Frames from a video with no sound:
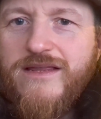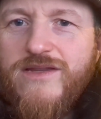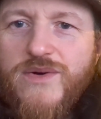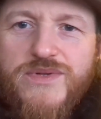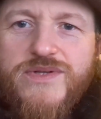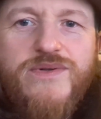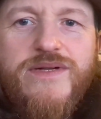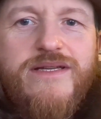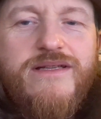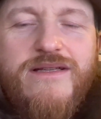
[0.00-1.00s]

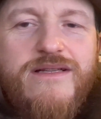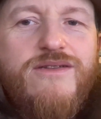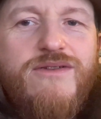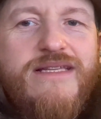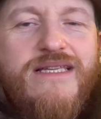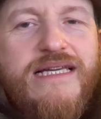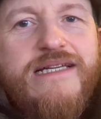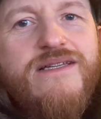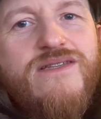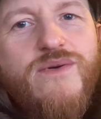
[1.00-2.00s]
Tolstoy
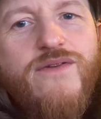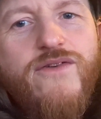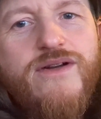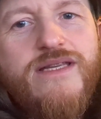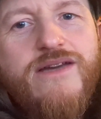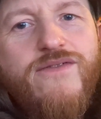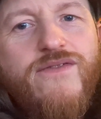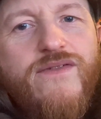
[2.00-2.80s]
translators, so I thought I'd give